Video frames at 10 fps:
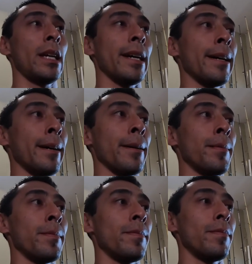
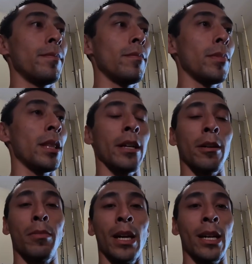but they are
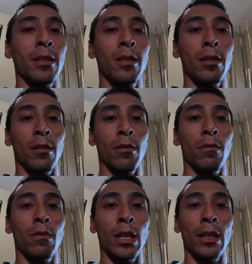a blast to
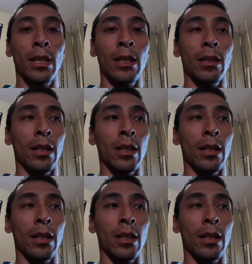reel in.